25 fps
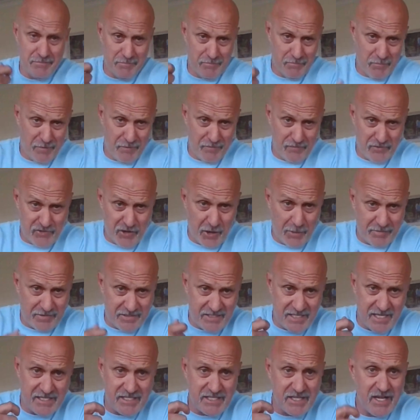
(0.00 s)
with
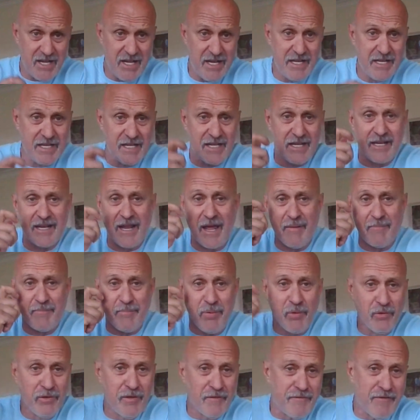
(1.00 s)
chopsticks eating and
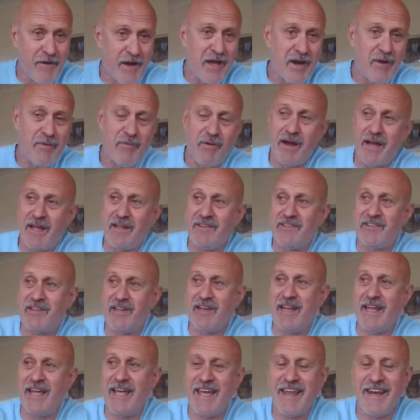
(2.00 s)
pulled the phone away and said
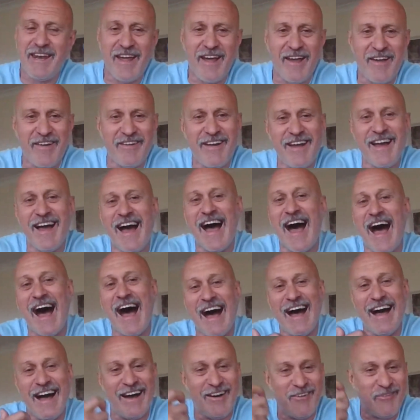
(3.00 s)
to Ando,
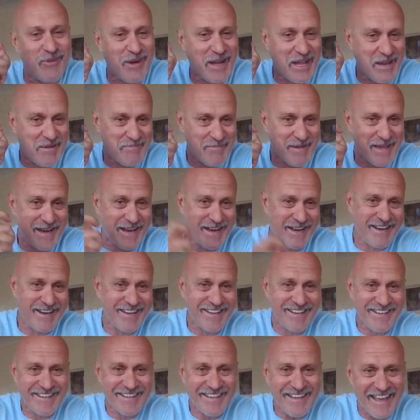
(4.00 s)
Wayne Bennett,
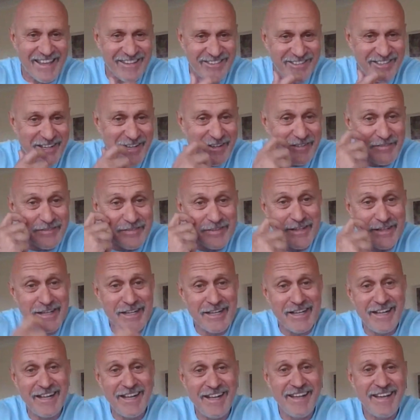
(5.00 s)
as if.
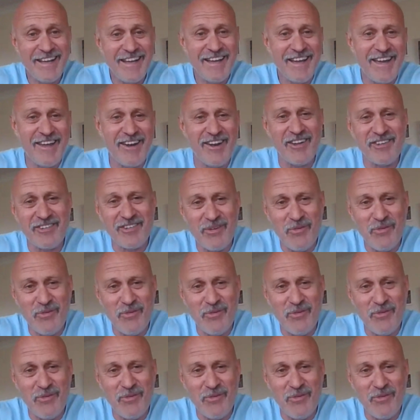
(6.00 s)
And I was like,